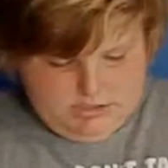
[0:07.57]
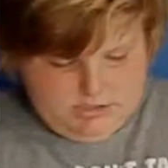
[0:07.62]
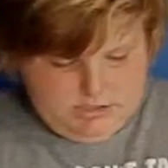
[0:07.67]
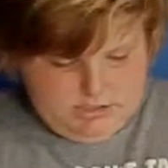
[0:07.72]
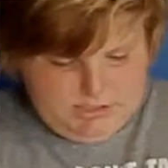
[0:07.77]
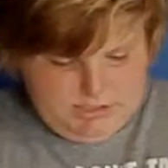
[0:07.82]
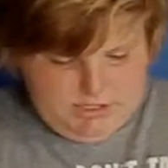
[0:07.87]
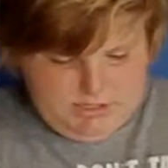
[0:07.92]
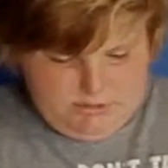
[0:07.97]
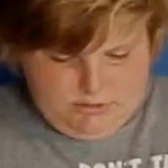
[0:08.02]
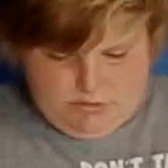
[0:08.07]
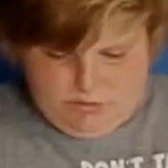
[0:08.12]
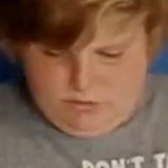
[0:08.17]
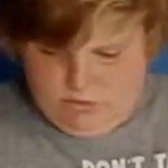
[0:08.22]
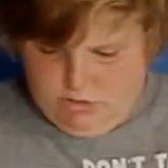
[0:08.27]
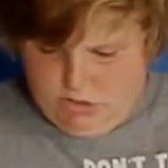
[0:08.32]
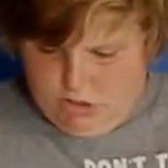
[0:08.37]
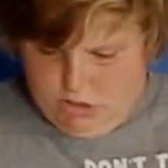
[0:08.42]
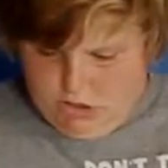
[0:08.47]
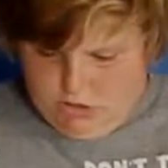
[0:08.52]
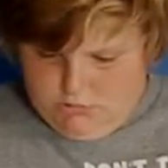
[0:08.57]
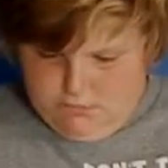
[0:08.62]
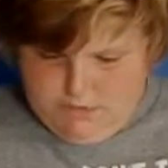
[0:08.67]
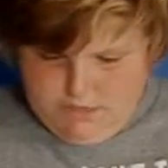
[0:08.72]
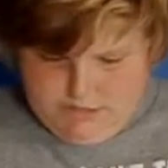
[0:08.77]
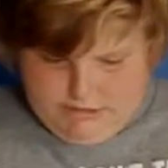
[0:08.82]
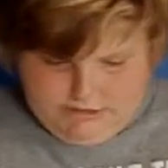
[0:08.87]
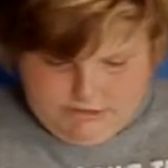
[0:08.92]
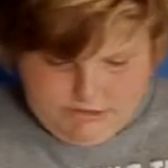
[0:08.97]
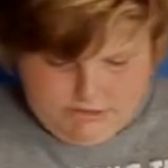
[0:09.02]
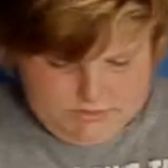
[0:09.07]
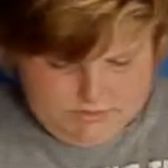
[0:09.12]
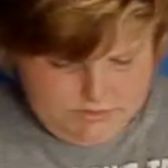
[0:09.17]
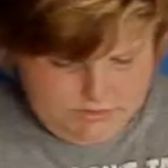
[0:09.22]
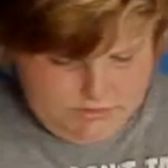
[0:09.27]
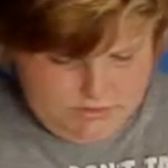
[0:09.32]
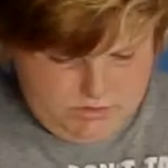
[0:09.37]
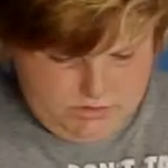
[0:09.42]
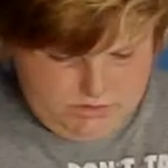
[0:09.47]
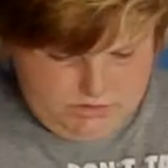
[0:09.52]
today we're doing hard baits.
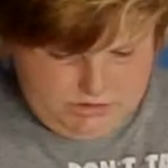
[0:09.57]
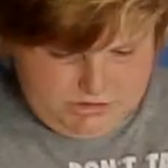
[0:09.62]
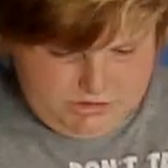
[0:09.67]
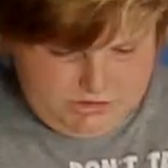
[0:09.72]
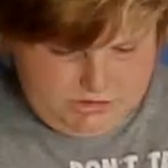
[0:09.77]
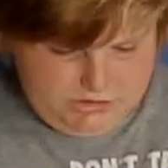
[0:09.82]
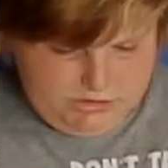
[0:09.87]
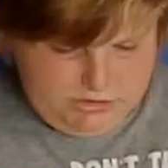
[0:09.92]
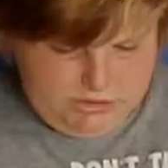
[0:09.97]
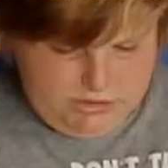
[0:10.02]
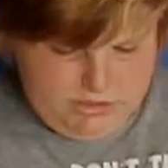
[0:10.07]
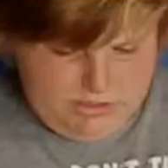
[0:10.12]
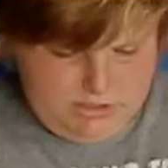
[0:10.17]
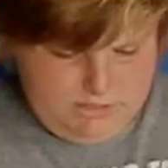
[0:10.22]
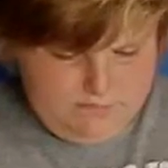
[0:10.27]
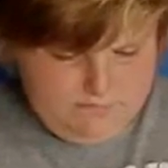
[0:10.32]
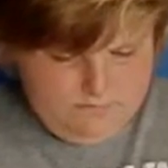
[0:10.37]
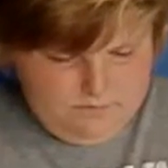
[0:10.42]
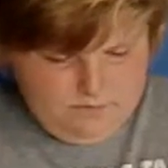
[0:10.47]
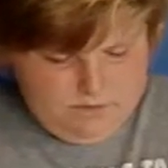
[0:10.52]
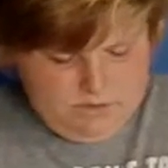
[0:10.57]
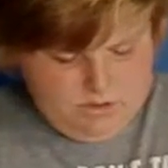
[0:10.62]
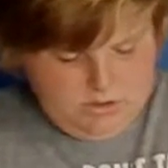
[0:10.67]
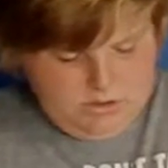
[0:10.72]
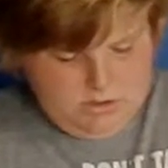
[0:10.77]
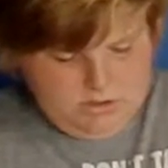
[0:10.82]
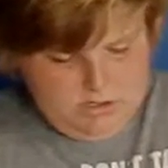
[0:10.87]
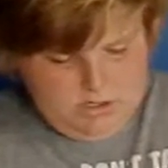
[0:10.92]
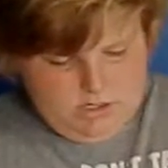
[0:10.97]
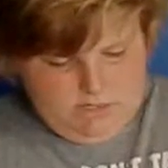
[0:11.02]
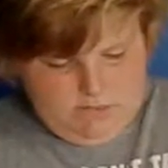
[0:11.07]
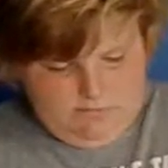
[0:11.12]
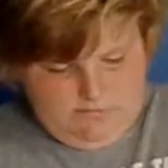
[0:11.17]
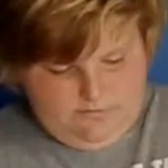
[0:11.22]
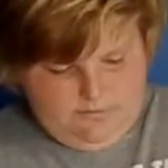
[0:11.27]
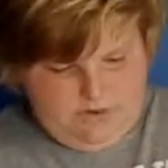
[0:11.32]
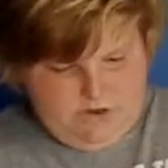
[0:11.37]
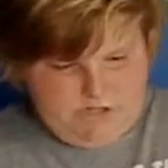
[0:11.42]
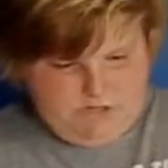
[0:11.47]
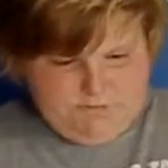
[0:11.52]
So let's get started.
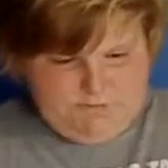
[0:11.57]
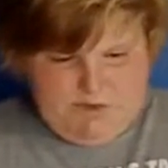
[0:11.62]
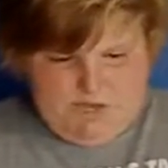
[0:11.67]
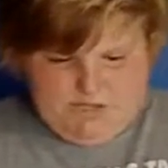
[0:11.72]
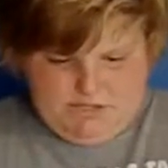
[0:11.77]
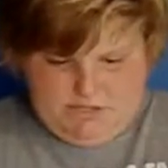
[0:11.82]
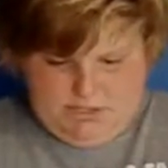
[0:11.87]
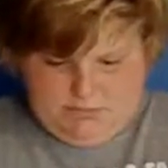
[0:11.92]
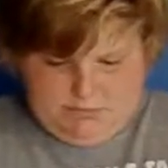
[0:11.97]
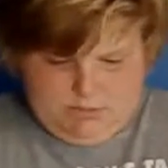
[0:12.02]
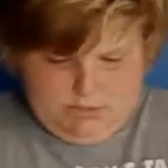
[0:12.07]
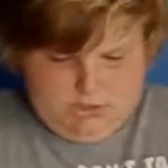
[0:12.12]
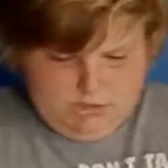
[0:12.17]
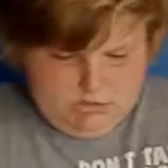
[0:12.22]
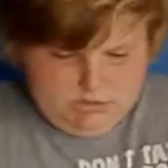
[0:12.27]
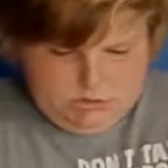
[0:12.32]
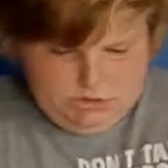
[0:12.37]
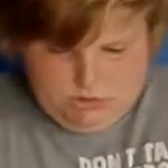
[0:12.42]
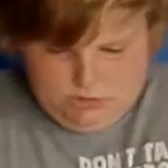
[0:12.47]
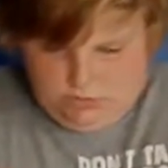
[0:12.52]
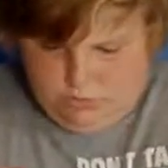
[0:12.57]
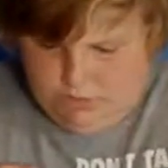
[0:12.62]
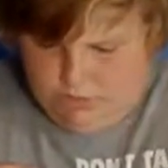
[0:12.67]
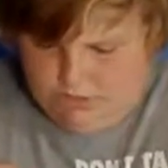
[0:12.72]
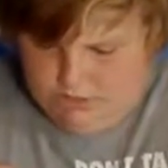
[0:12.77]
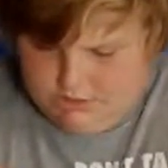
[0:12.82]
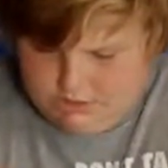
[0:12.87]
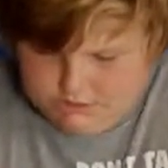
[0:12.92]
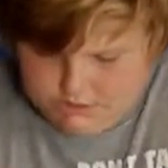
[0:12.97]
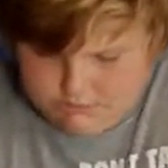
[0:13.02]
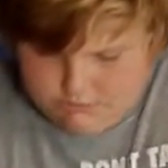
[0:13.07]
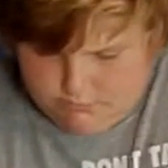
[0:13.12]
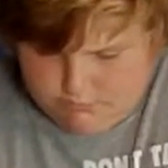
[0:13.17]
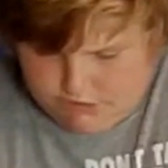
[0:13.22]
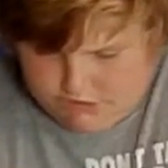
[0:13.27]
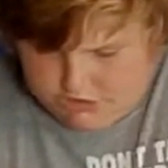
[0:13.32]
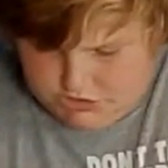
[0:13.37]
First bait that I'm gonna go to is my